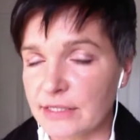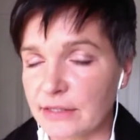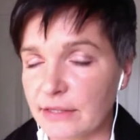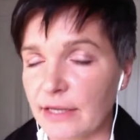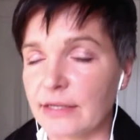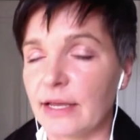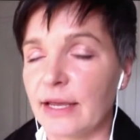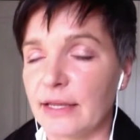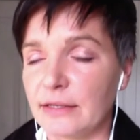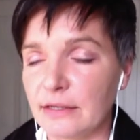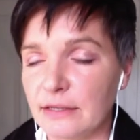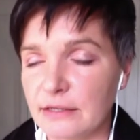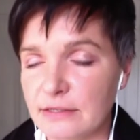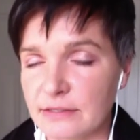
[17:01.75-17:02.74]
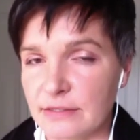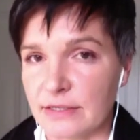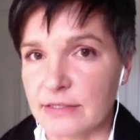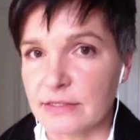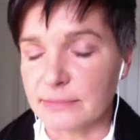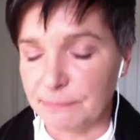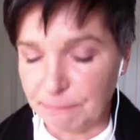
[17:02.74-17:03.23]
gets on that journey.
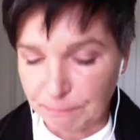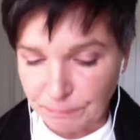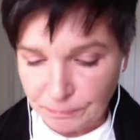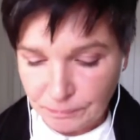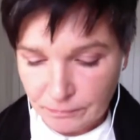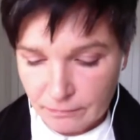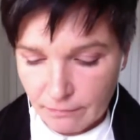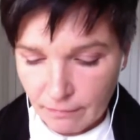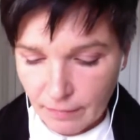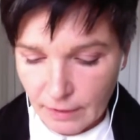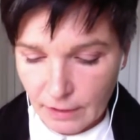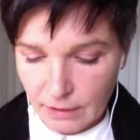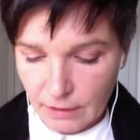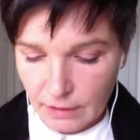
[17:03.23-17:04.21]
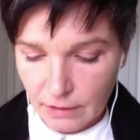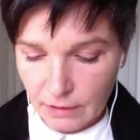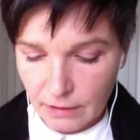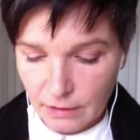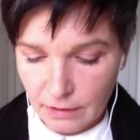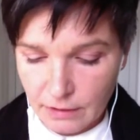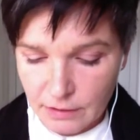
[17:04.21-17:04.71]
And let me tell
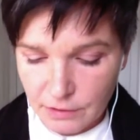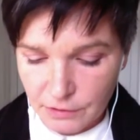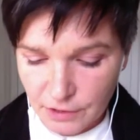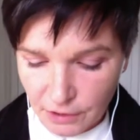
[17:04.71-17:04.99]
you this